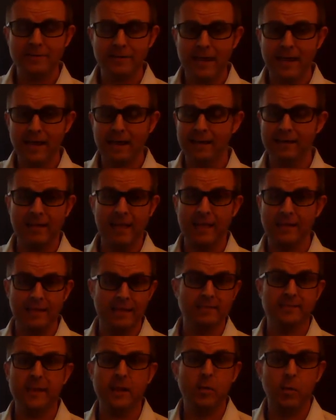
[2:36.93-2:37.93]

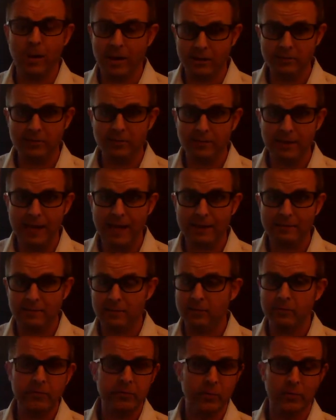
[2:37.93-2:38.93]
it's a
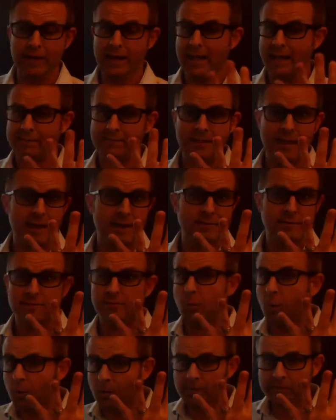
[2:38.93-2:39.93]
quadrilateral, so it has to have
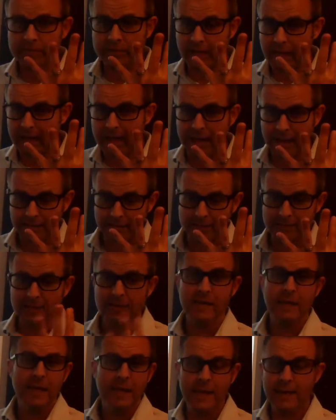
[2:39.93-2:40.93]
four sides,
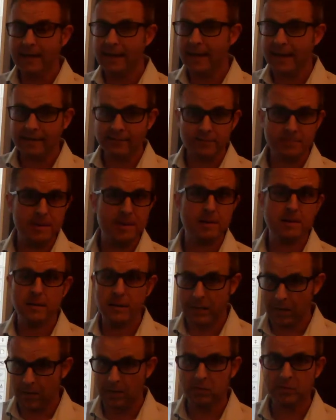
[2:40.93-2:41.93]
and it has to be a
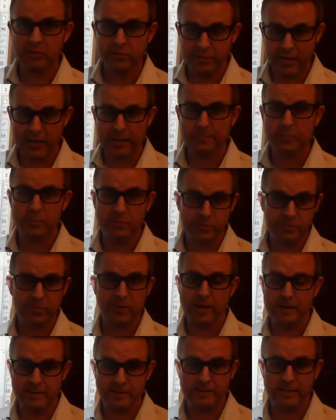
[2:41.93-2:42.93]
closed shape with
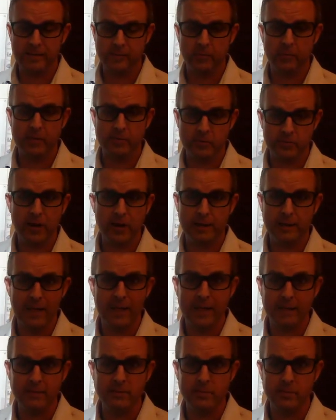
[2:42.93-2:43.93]
straight
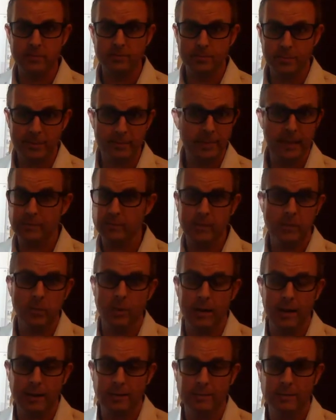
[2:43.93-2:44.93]
lines. That's a
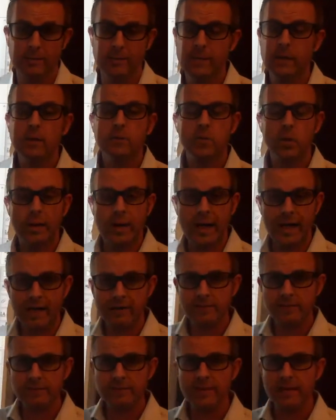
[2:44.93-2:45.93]
quad. So it
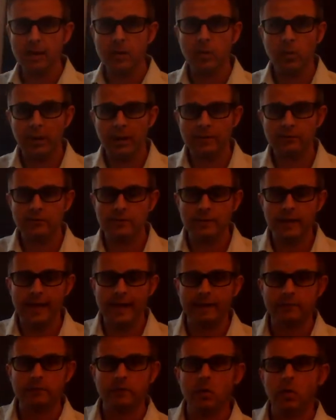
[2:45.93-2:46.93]
has to be a
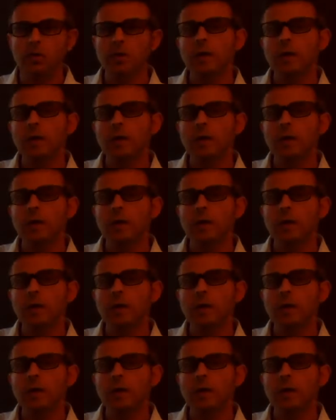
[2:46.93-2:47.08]
quadrilateral.